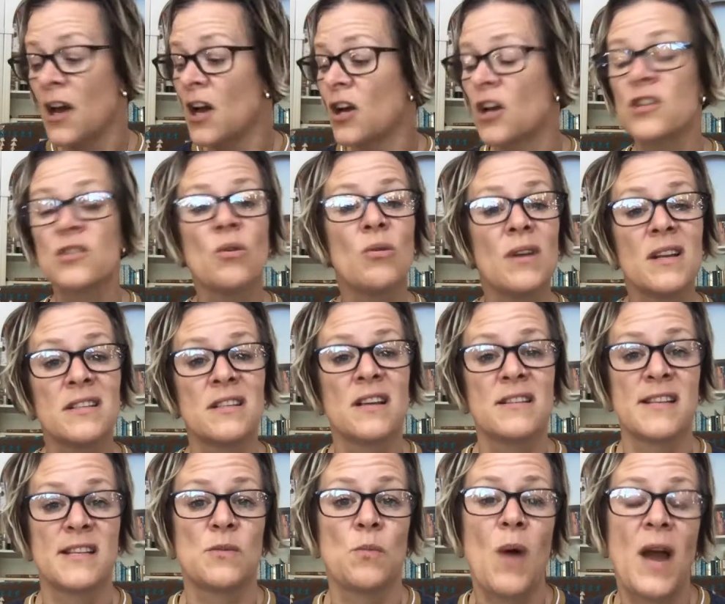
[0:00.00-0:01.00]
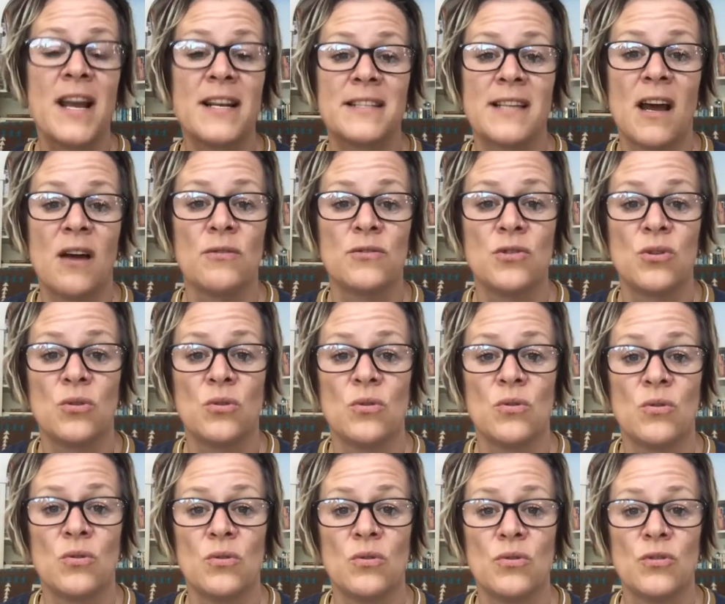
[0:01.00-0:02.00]
Because all it does is weigh down
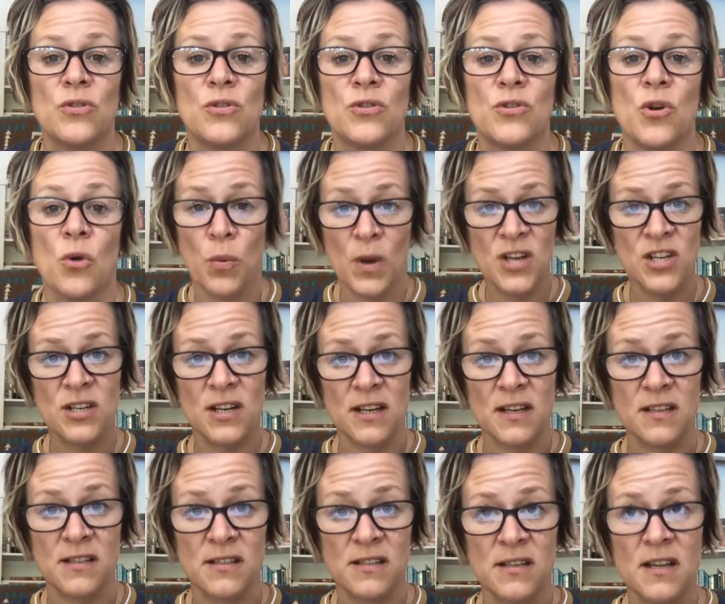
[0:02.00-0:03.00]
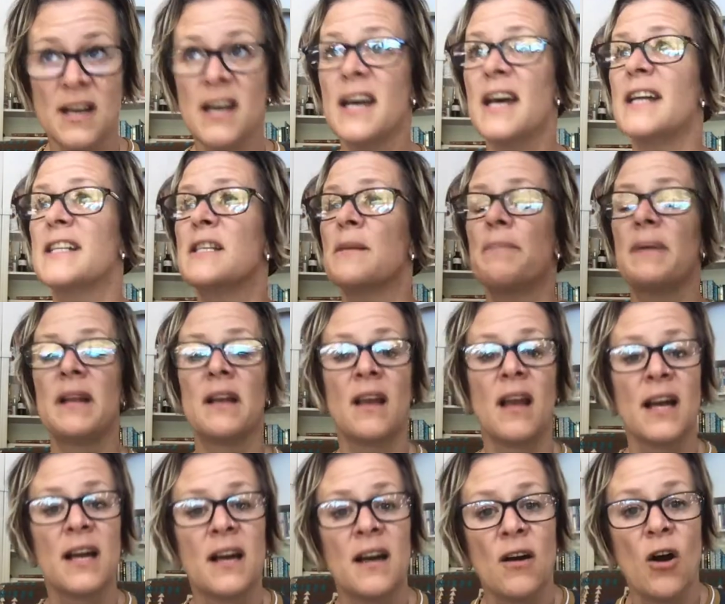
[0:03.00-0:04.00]
your wish list. It's a bit
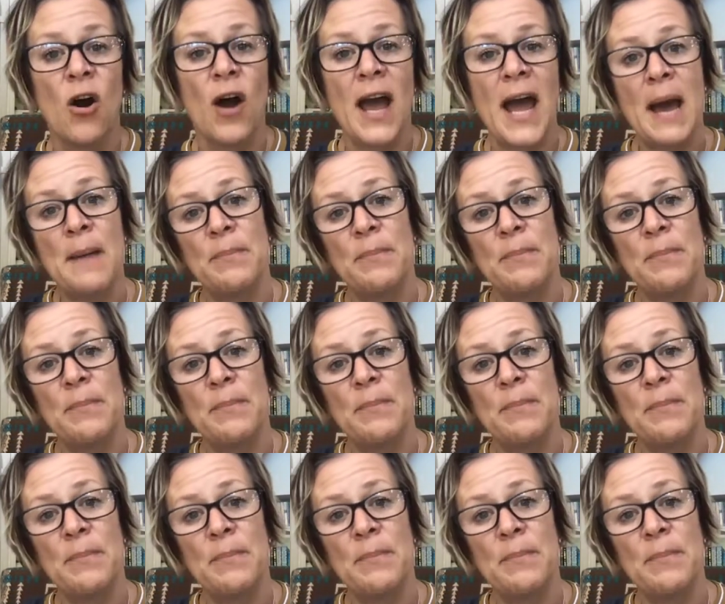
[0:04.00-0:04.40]
like a hot air